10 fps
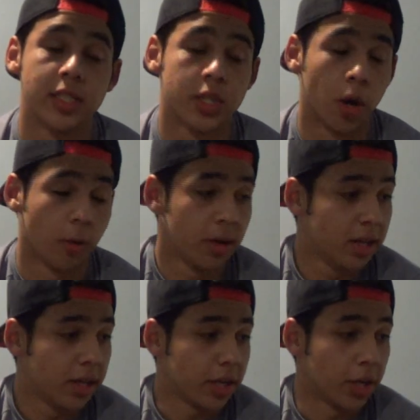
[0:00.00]
So,
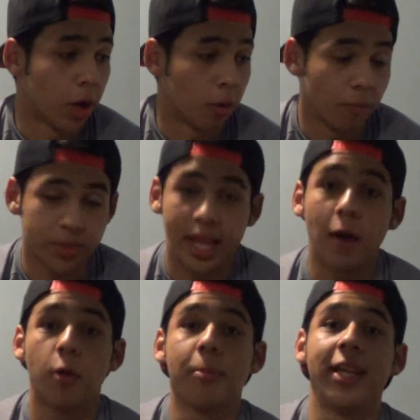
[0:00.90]
you know,
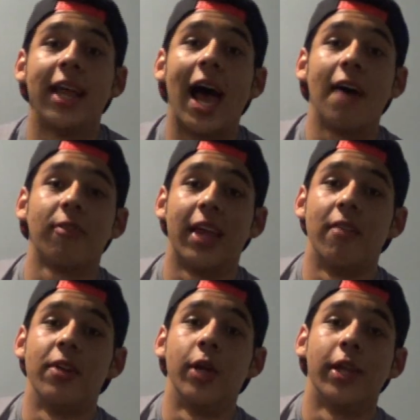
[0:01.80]
that would be the half of that video.